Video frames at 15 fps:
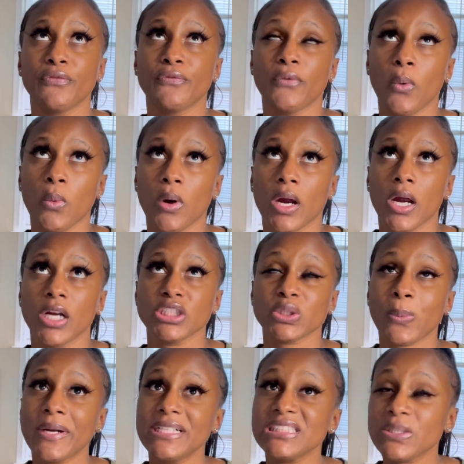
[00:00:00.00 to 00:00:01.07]
for
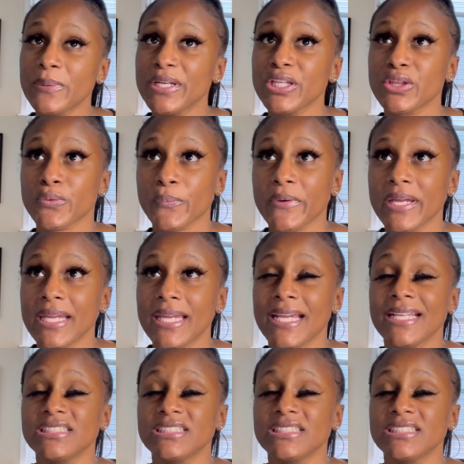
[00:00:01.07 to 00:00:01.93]
twenty twenty-three